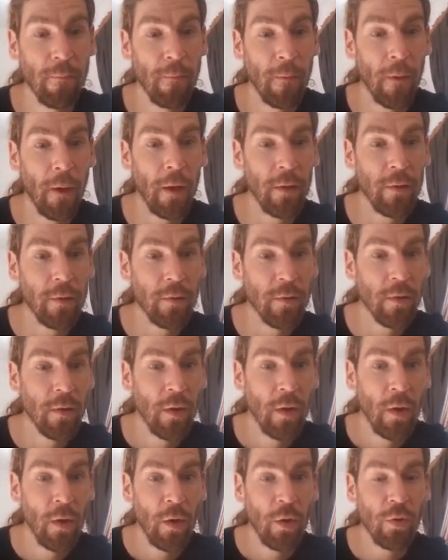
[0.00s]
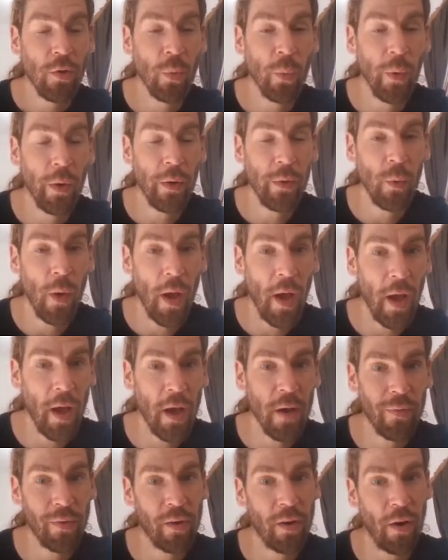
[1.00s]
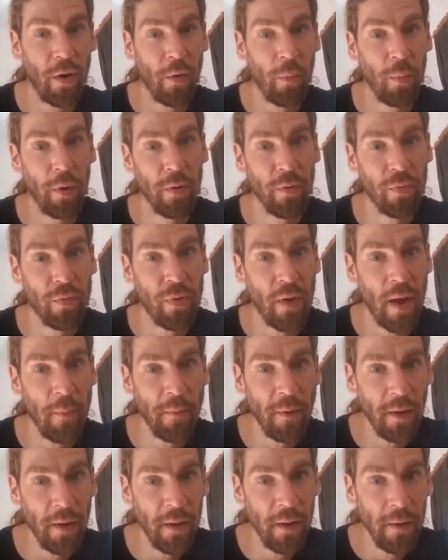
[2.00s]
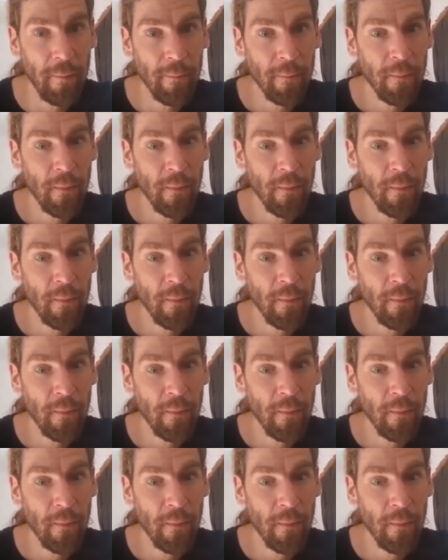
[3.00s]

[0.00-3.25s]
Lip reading: Yes, so when you have a Caribbean family,